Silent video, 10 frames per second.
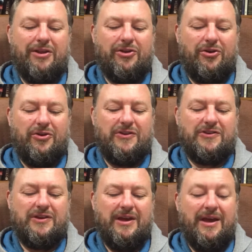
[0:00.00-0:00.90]

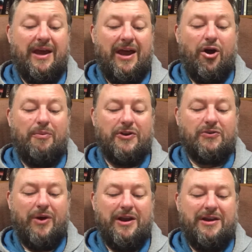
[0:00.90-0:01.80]
Eunice, and I'm
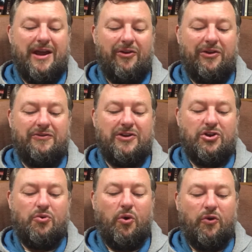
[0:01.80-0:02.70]
persuaded now lives in
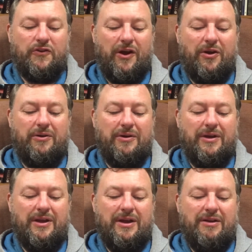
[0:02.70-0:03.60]
you also.
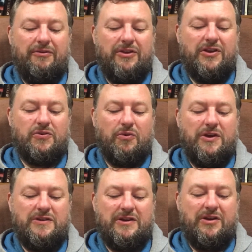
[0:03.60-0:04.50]
For this
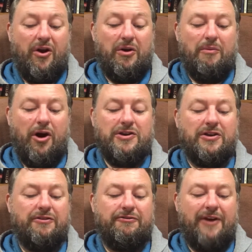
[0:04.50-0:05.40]
reason, I remind you
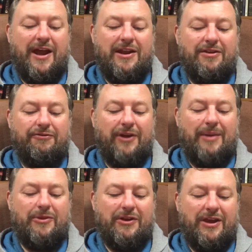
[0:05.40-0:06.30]
to fan into
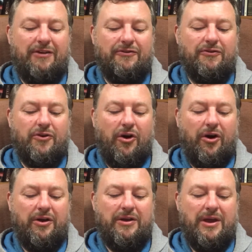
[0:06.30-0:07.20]
flame the gift of
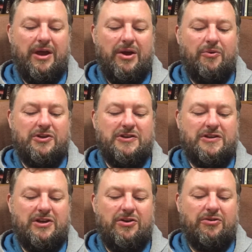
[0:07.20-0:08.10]
God, which is
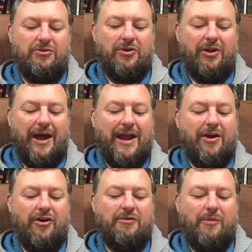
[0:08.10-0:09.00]
in you through the
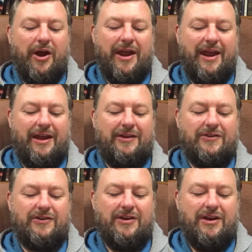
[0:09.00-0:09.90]
laying on of my
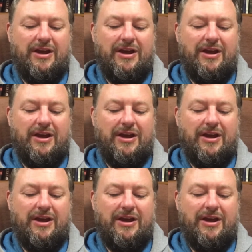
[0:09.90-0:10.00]
hands.